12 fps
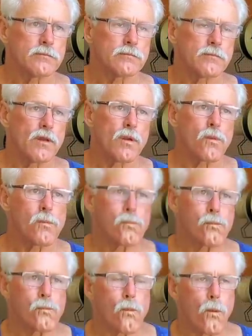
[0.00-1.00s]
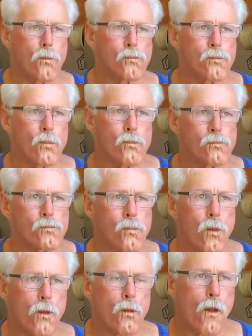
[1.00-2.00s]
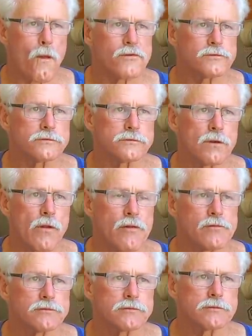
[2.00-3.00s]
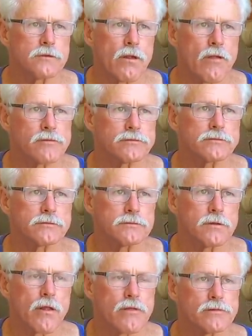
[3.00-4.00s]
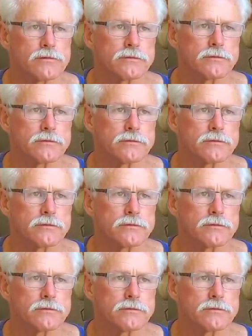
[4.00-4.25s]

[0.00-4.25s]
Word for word: Um, I've had some experience with the school shooting subject, and um,